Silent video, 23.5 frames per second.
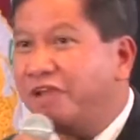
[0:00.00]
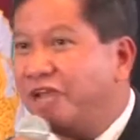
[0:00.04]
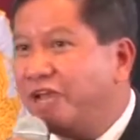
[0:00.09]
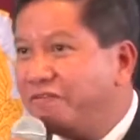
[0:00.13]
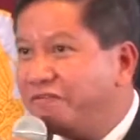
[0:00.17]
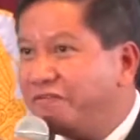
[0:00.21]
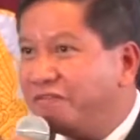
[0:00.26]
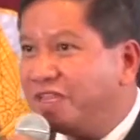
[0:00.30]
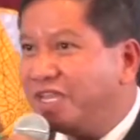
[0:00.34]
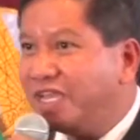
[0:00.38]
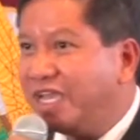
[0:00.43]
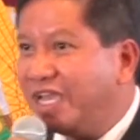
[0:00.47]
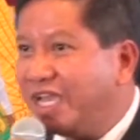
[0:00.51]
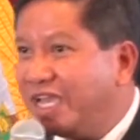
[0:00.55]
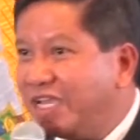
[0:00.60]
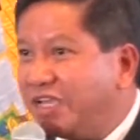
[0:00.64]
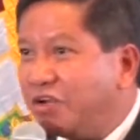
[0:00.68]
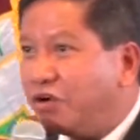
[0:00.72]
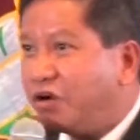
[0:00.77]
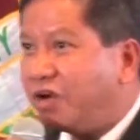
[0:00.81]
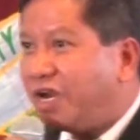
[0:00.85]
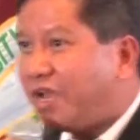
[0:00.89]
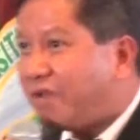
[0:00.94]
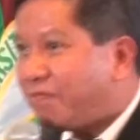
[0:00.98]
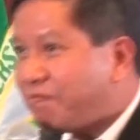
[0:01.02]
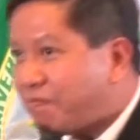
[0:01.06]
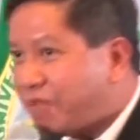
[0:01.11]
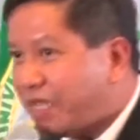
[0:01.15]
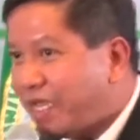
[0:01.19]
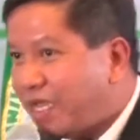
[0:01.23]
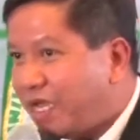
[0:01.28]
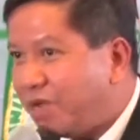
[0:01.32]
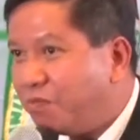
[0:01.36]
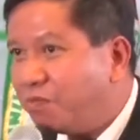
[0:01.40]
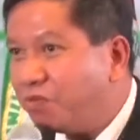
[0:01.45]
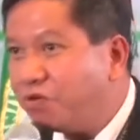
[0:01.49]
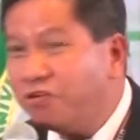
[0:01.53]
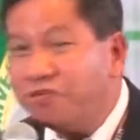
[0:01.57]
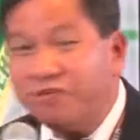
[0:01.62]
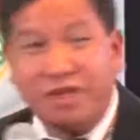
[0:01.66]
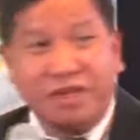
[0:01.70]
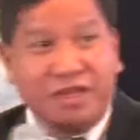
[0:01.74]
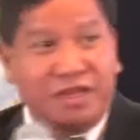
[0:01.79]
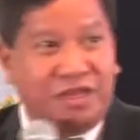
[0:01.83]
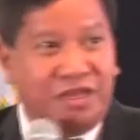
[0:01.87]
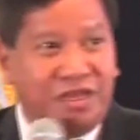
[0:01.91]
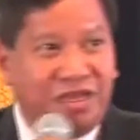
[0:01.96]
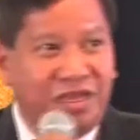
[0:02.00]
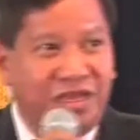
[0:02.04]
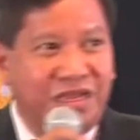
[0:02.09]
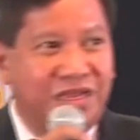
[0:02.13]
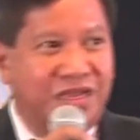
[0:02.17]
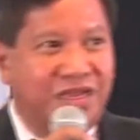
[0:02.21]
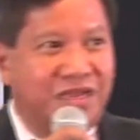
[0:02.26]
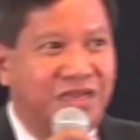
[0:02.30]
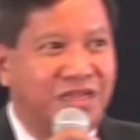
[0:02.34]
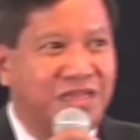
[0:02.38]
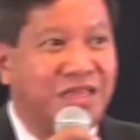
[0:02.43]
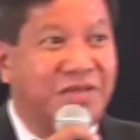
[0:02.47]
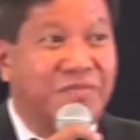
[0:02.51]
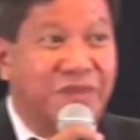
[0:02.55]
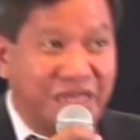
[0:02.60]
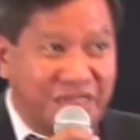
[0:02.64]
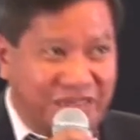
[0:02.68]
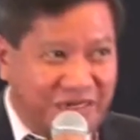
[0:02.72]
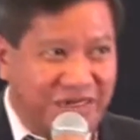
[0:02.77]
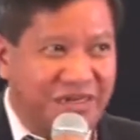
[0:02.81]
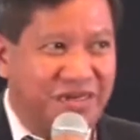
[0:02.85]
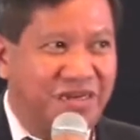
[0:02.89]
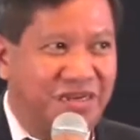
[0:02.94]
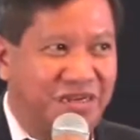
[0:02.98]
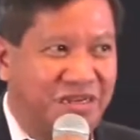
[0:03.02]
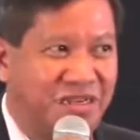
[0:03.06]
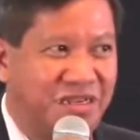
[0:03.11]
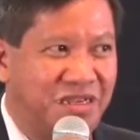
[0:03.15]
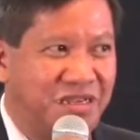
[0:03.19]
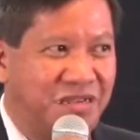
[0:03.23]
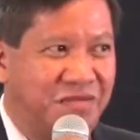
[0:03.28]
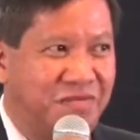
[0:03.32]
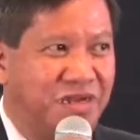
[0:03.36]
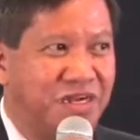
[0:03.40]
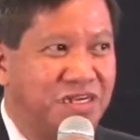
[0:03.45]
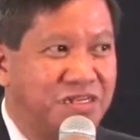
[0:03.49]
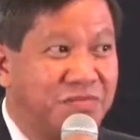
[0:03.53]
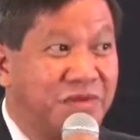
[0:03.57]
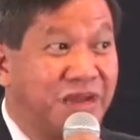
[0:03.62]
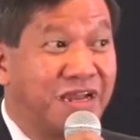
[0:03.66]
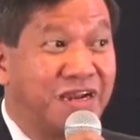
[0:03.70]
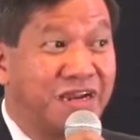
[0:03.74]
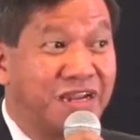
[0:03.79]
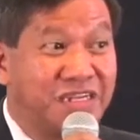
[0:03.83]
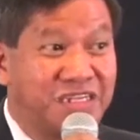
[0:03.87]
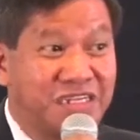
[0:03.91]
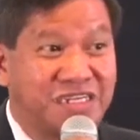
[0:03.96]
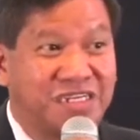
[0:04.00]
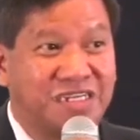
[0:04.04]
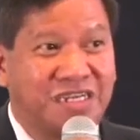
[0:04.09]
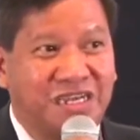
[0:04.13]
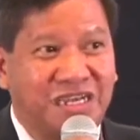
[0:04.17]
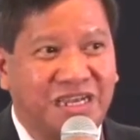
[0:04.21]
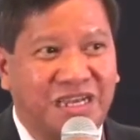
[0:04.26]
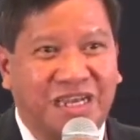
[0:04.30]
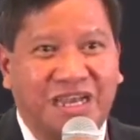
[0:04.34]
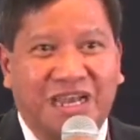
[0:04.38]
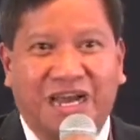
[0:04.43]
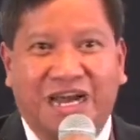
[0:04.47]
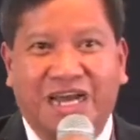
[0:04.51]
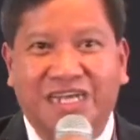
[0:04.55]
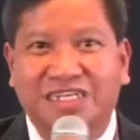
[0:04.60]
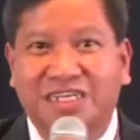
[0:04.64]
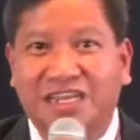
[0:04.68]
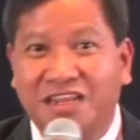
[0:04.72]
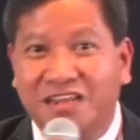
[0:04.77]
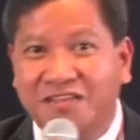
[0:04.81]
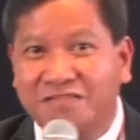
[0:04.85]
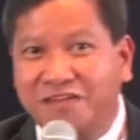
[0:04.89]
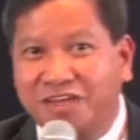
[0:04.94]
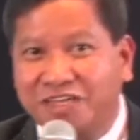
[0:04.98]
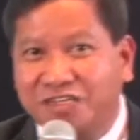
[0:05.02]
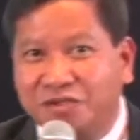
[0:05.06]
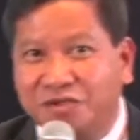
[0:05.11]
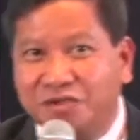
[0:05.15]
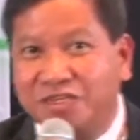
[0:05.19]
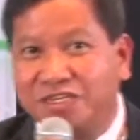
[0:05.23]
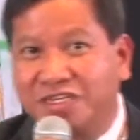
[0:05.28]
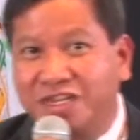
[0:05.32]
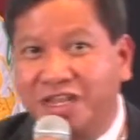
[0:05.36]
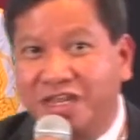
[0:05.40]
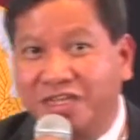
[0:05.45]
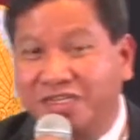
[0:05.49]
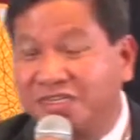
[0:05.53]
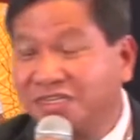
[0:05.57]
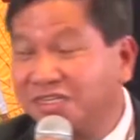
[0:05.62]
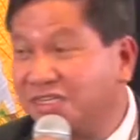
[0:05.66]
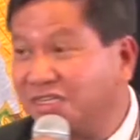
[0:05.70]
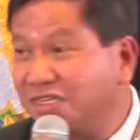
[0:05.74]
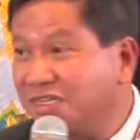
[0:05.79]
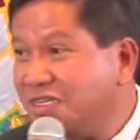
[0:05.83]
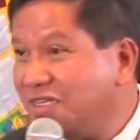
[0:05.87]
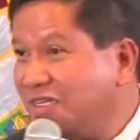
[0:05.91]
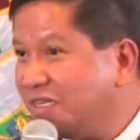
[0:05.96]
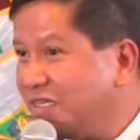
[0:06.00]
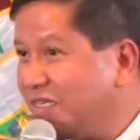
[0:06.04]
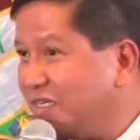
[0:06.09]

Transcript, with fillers: FDA or FPA approval, the better. Because my risk as an investor is less.